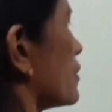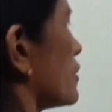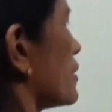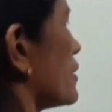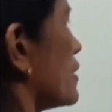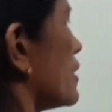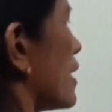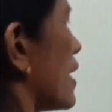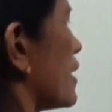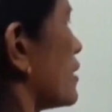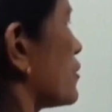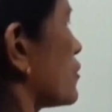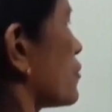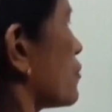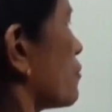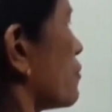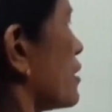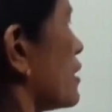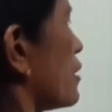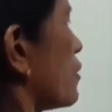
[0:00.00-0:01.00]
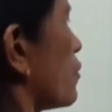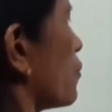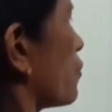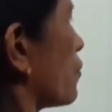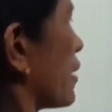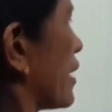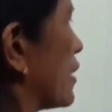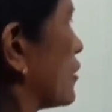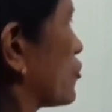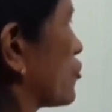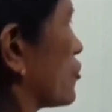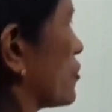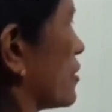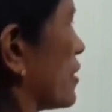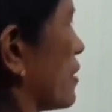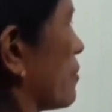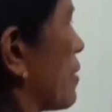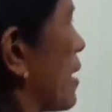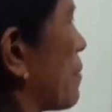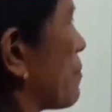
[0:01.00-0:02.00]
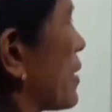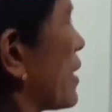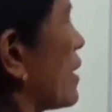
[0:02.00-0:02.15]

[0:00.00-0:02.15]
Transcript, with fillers: C H three O H ye